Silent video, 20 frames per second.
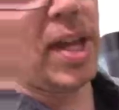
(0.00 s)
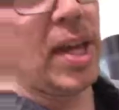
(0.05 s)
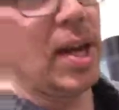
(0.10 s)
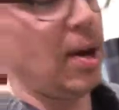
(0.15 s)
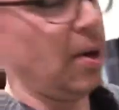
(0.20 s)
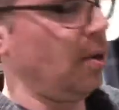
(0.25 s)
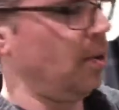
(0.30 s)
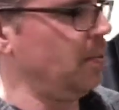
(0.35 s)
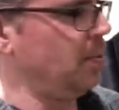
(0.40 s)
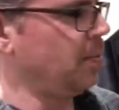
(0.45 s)

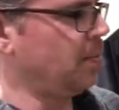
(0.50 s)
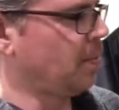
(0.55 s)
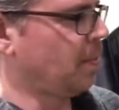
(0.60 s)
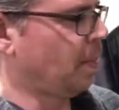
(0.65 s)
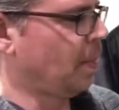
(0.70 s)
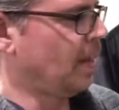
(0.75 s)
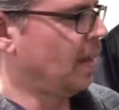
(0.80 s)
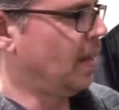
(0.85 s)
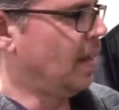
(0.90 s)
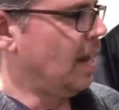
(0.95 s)
Theo
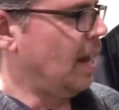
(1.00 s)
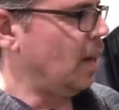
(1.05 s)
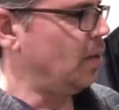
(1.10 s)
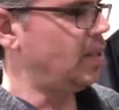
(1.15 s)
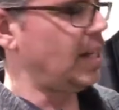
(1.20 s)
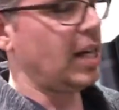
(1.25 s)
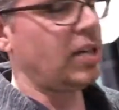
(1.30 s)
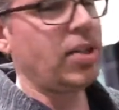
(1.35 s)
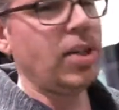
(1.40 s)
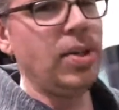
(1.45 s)
I
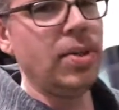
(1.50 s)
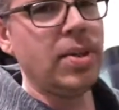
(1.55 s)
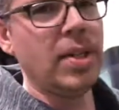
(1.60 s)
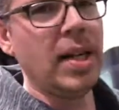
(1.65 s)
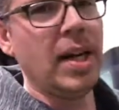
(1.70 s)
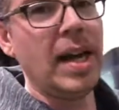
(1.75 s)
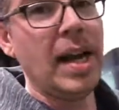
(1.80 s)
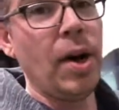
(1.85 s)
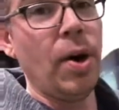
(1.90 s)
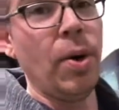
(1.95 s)
was actually using
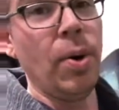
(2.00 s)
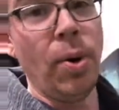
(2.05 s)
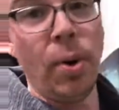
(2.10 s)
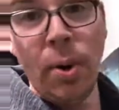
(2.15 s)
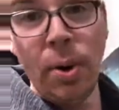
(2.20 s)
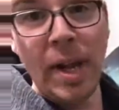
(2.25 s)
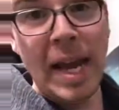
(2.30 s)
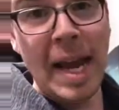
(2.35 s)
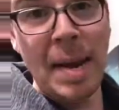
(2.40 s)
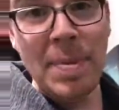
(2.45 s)
an
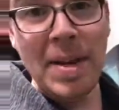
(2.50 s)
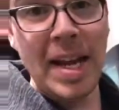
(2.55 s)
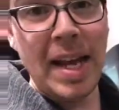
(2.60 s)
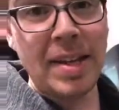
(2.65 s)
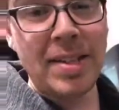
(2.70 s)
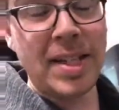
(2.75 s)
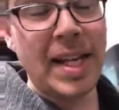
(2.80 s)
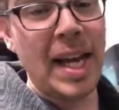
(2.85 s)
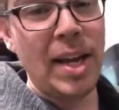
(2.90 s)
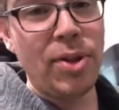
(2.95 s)
old Hammond
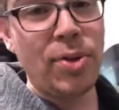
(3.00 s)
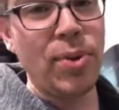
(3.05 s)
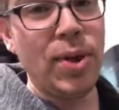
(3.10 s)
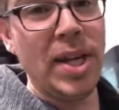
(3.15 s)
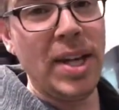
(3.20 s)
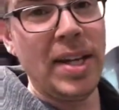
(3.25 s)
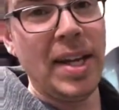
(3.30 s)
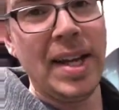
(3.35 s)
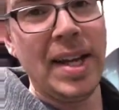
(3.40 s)
XK3,